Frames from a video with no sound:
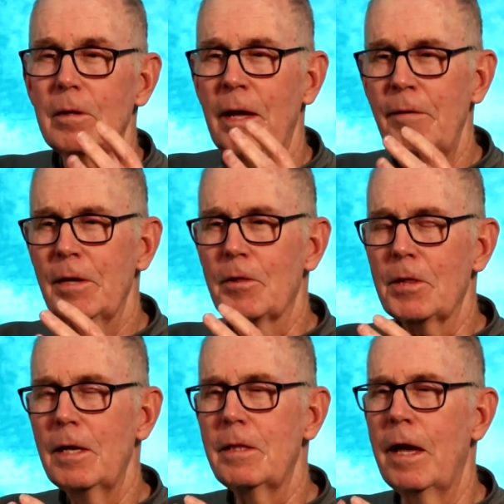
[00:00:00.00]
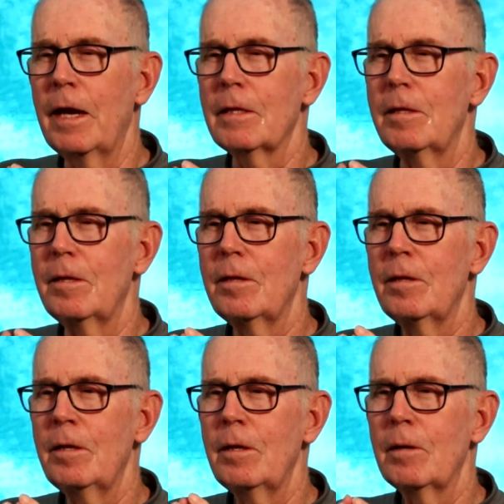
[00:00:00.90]
having said that,
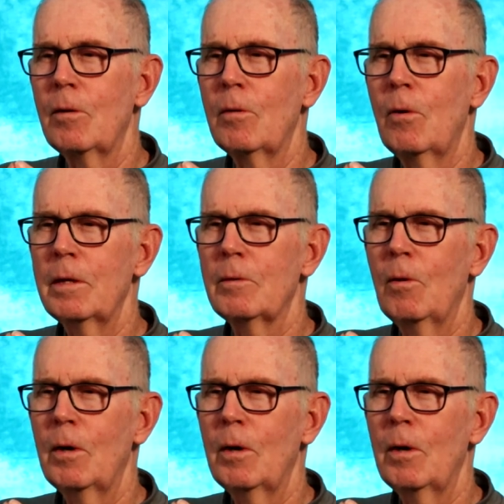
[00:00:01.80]
what,